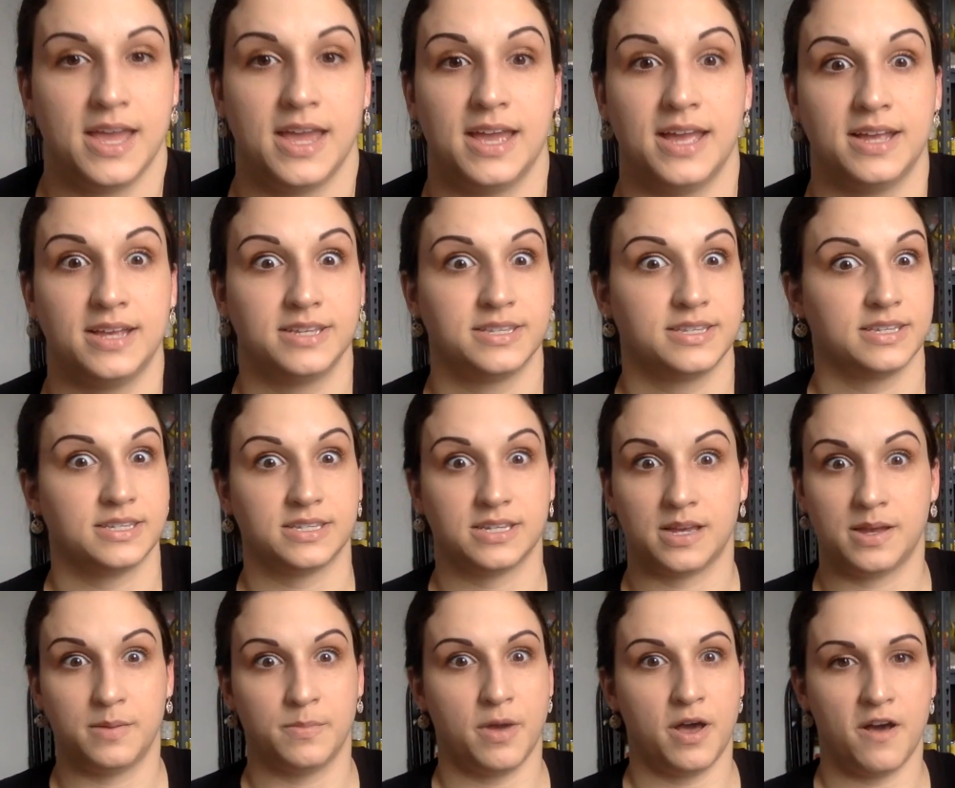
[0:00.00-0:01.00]
is
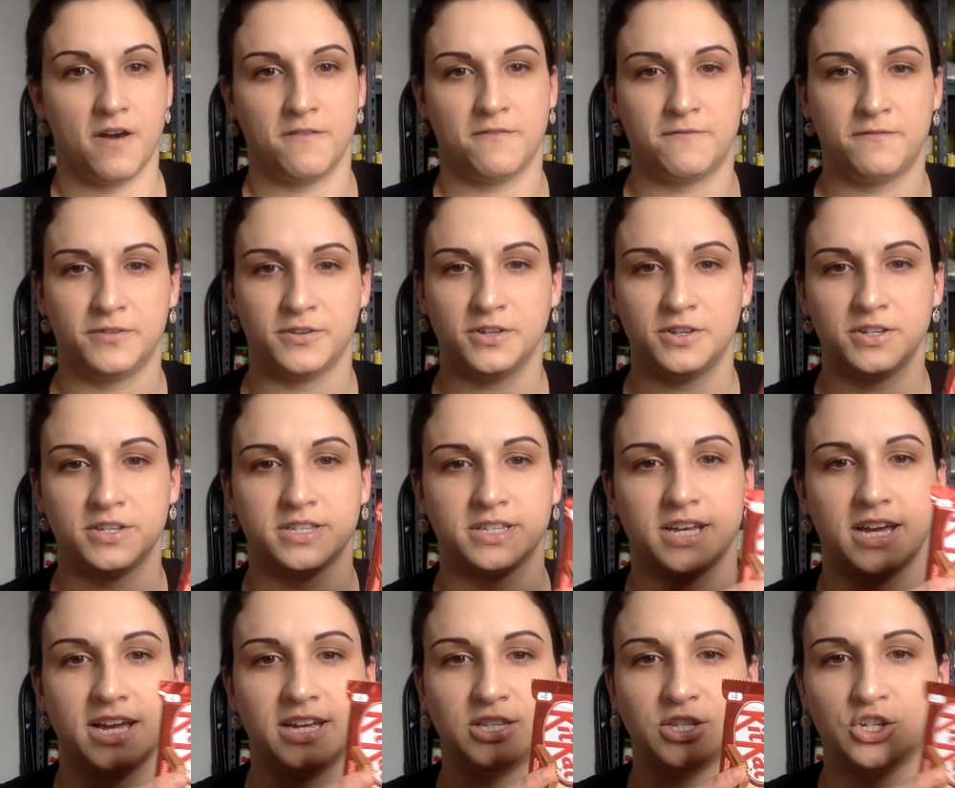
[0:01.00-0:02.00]
some
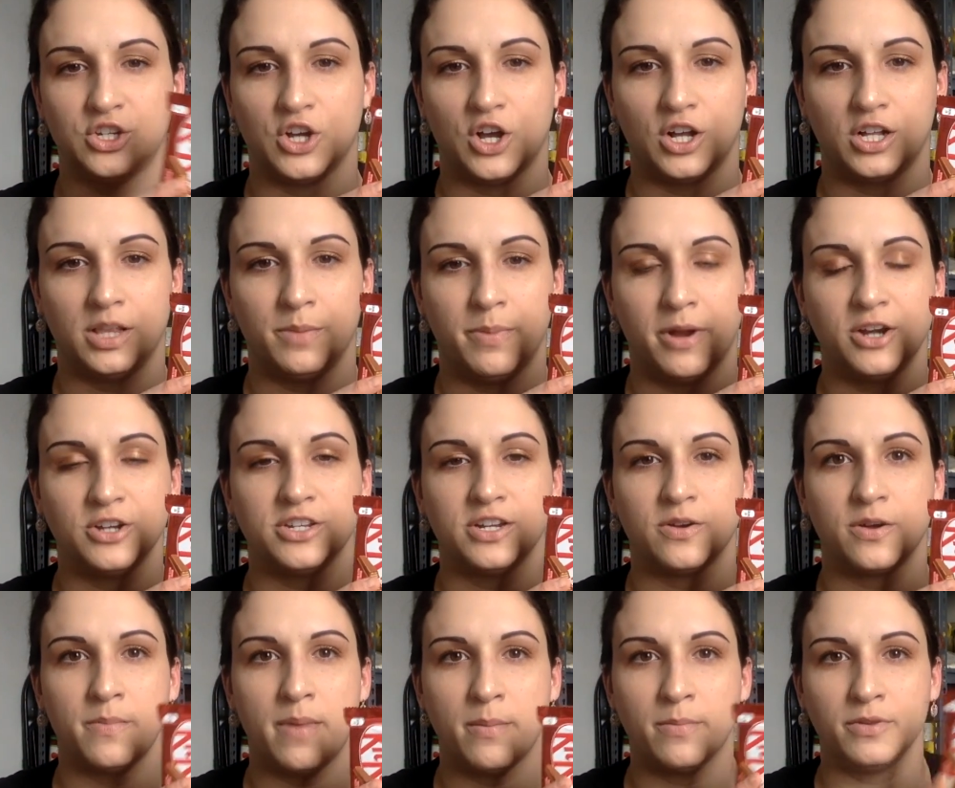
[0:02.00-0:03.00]
full-size chocolate bars.
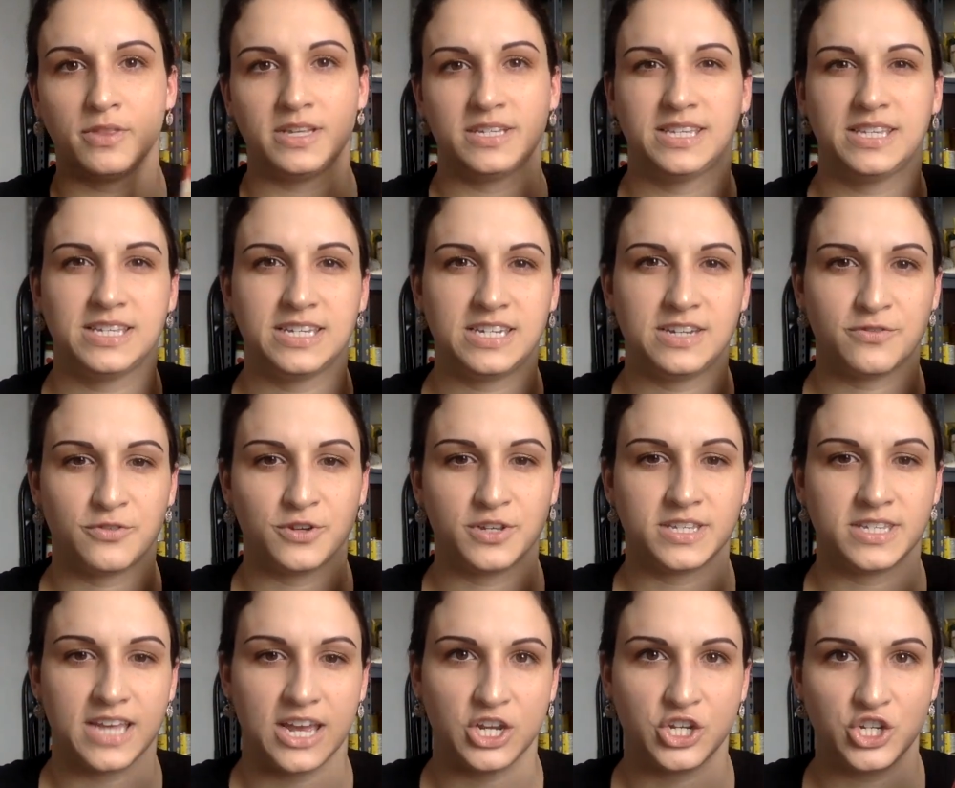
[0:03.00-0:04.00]
Now remember, this is a different
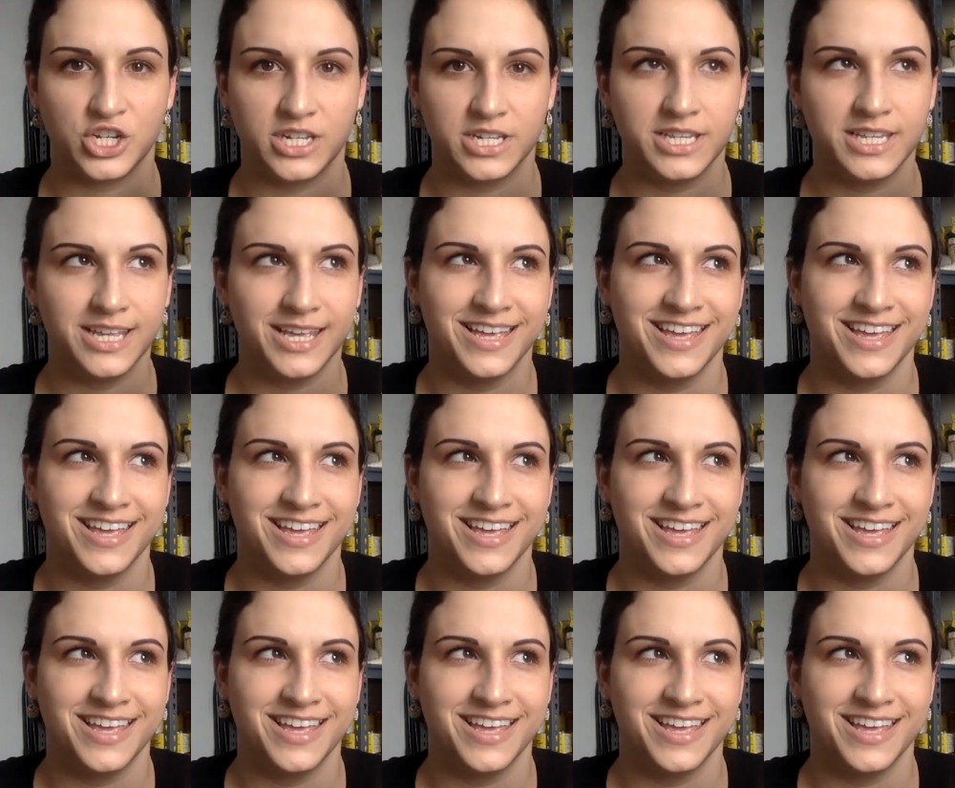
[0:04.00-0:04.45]
session